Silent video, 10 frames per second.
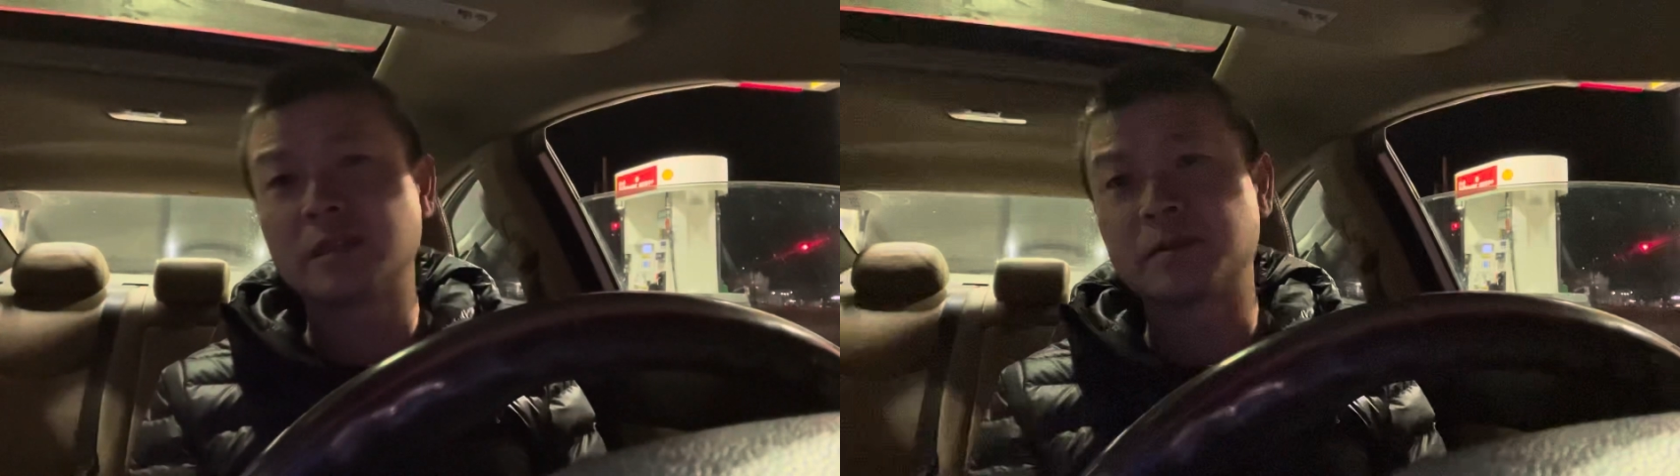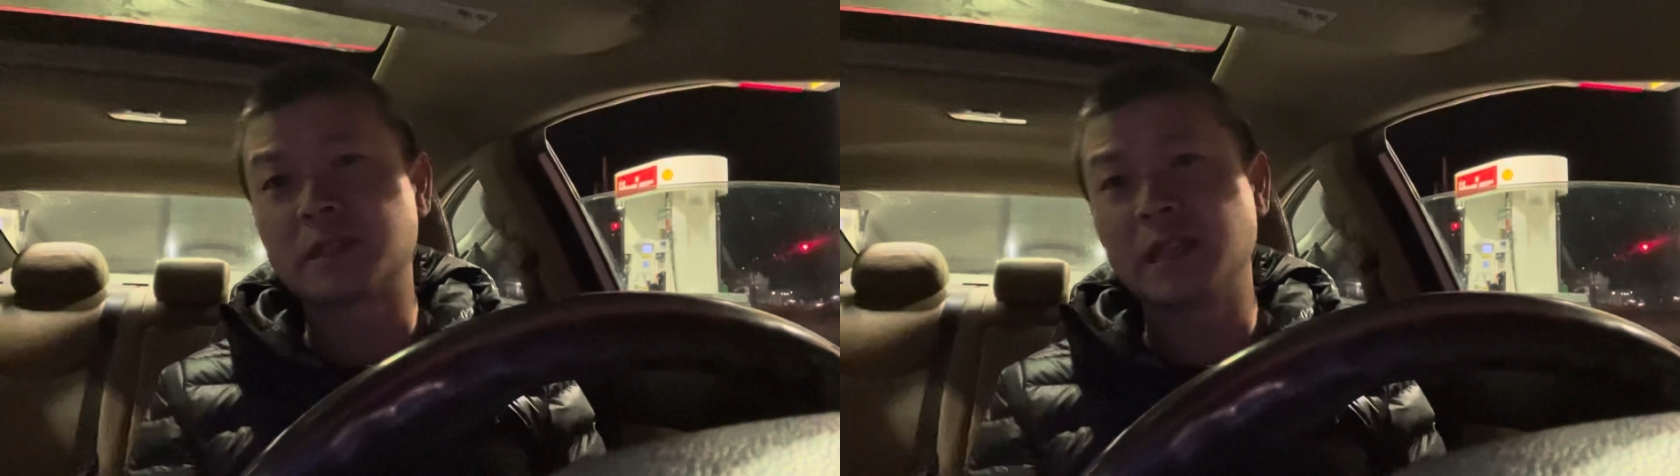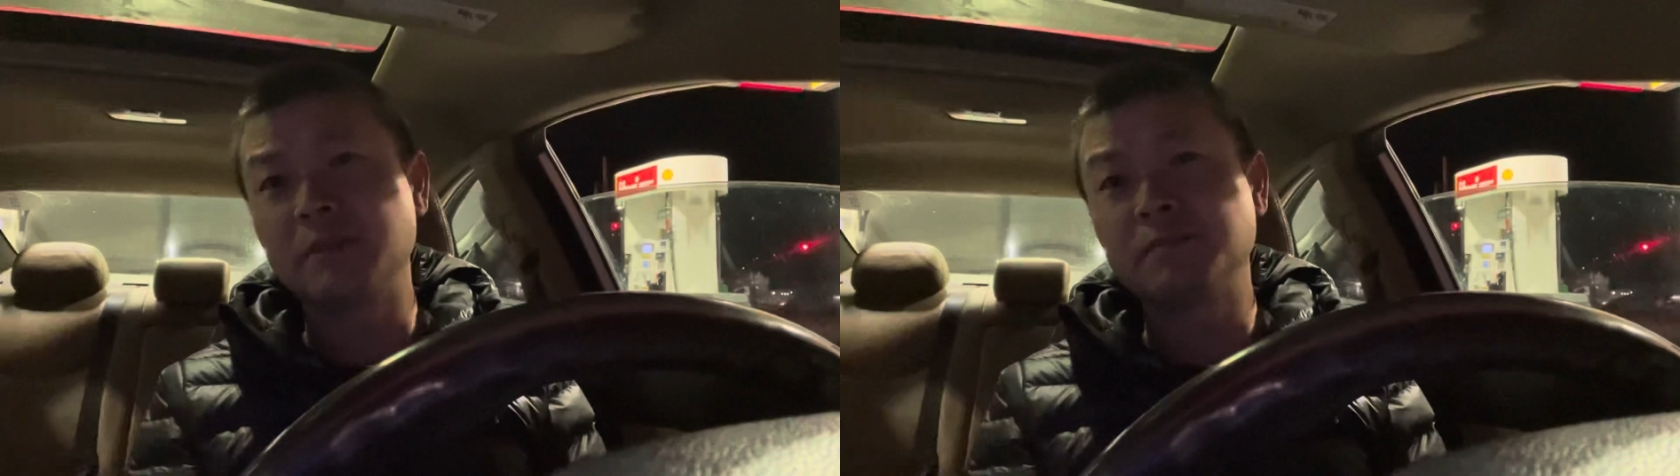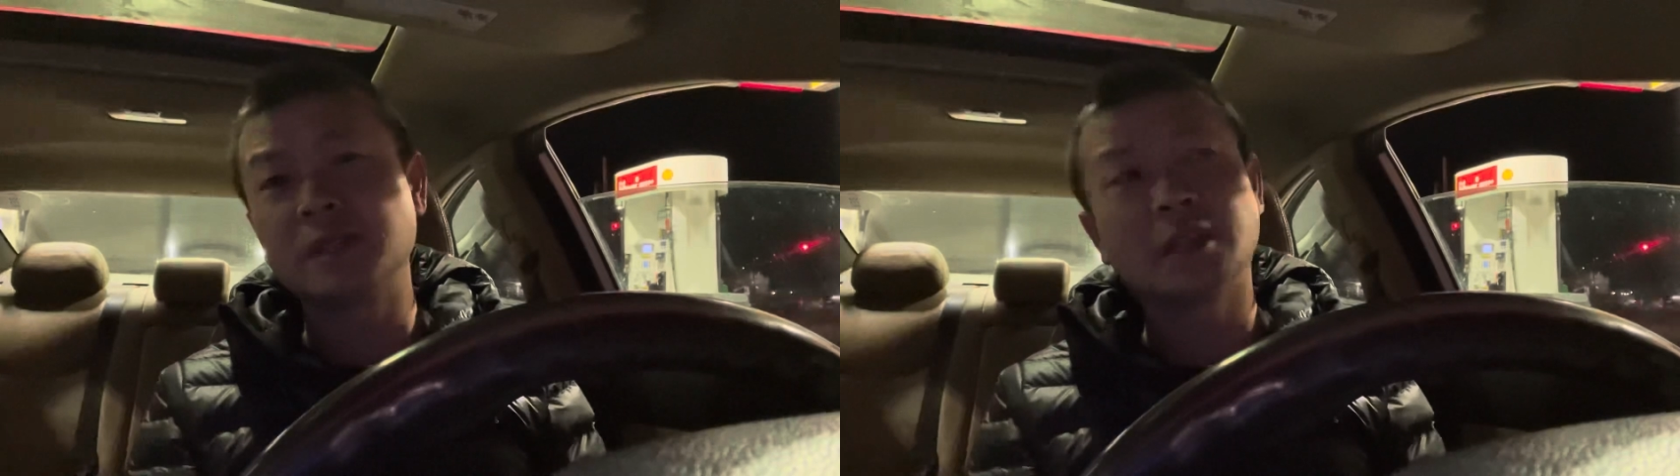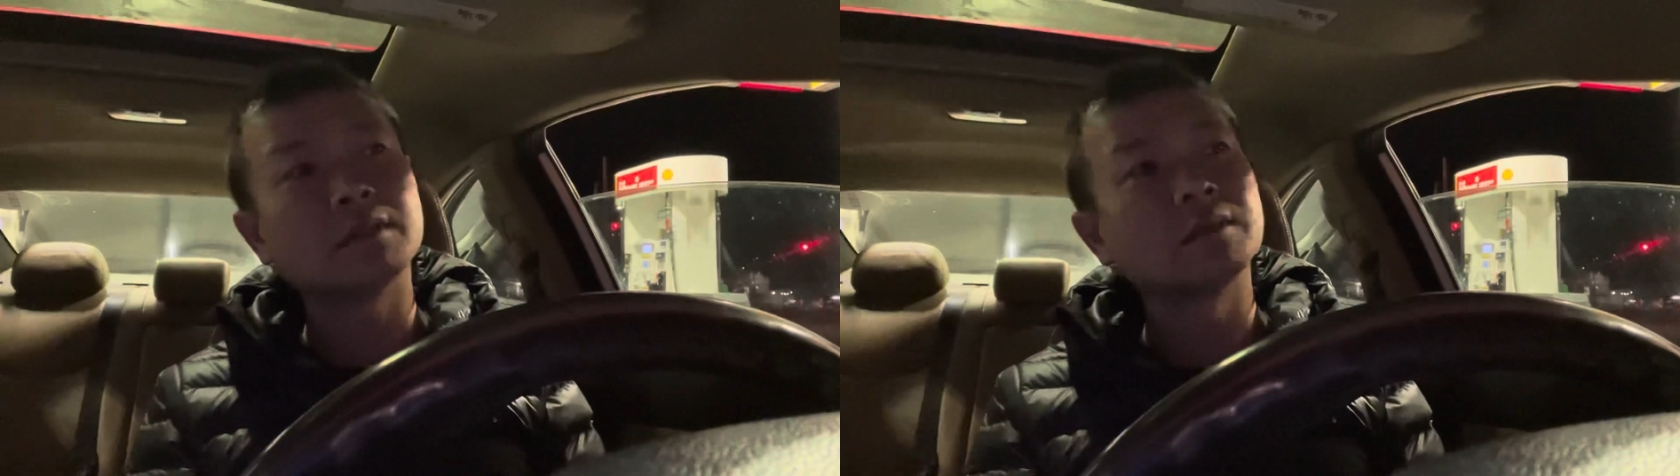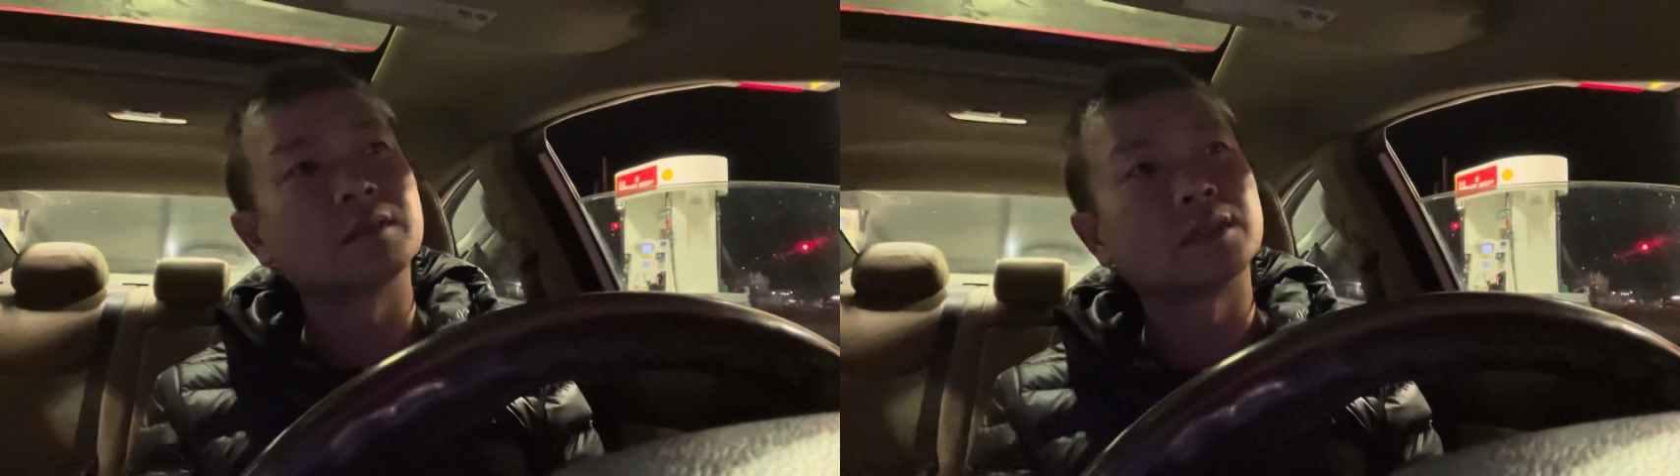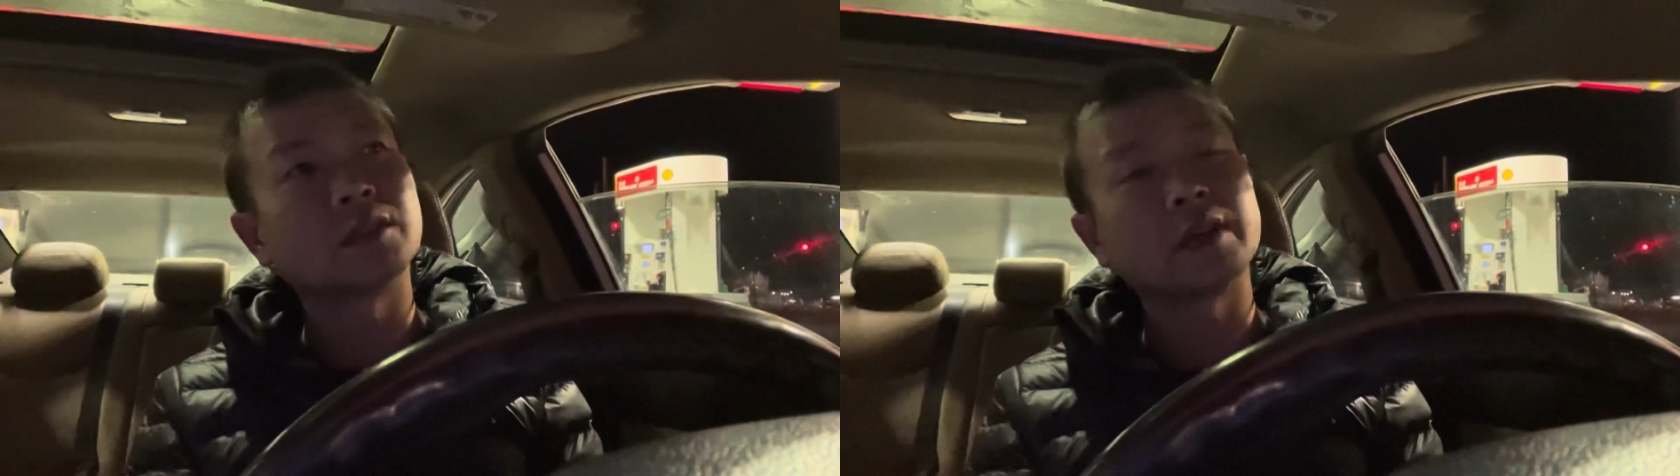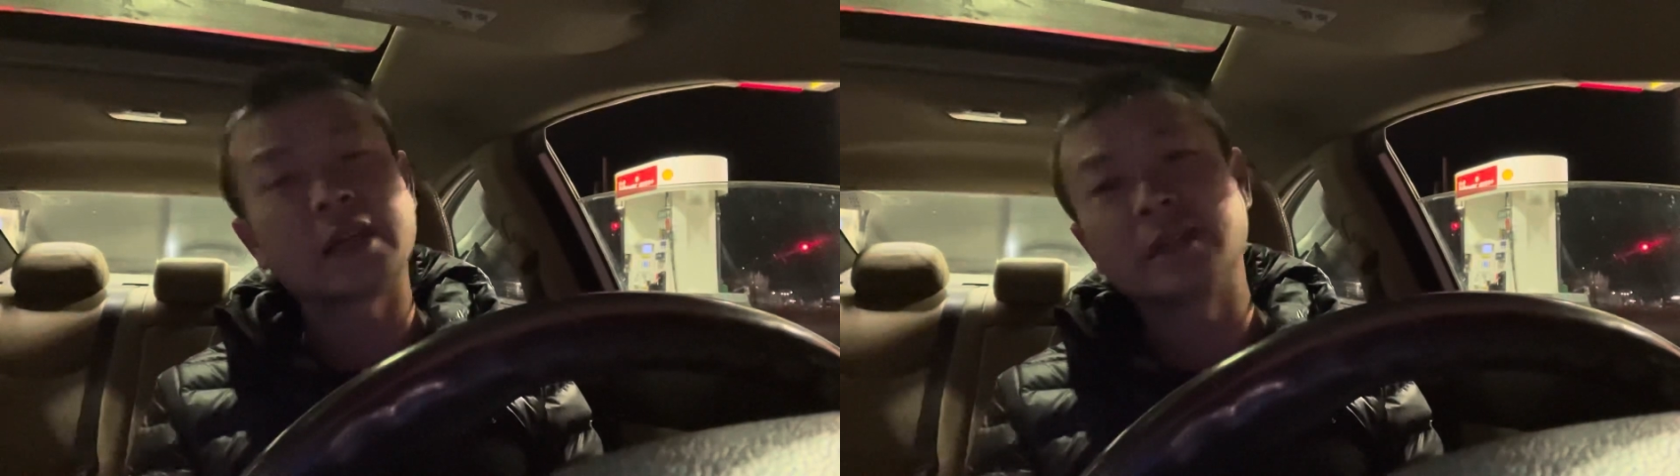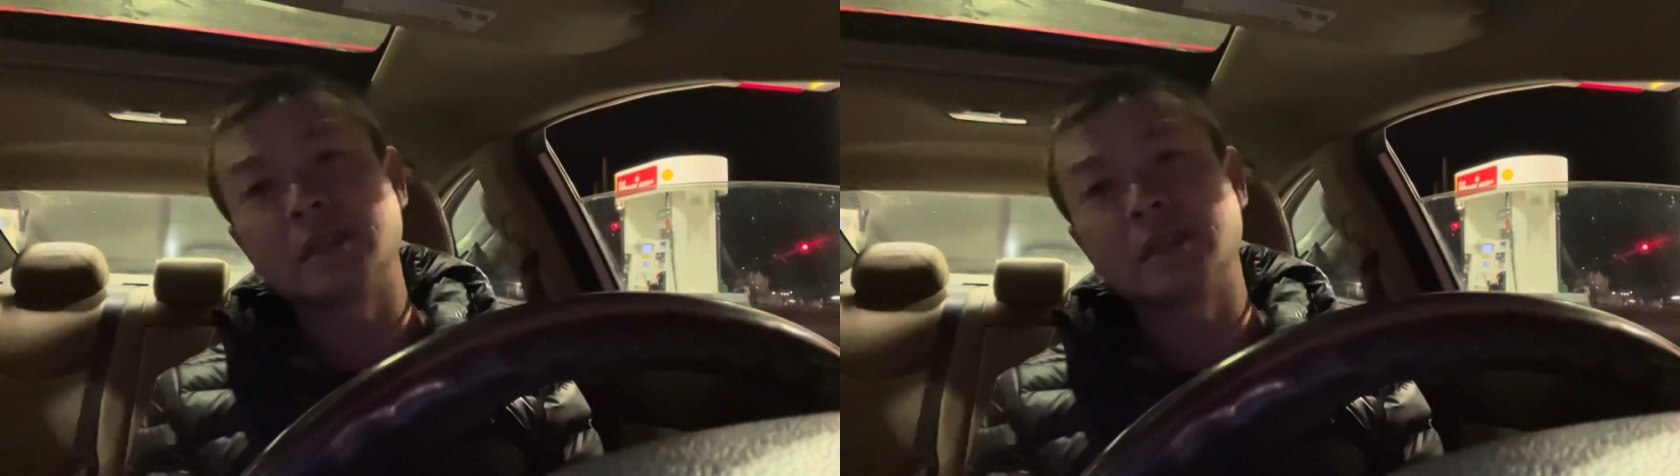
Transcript: of sleep, you know, so I can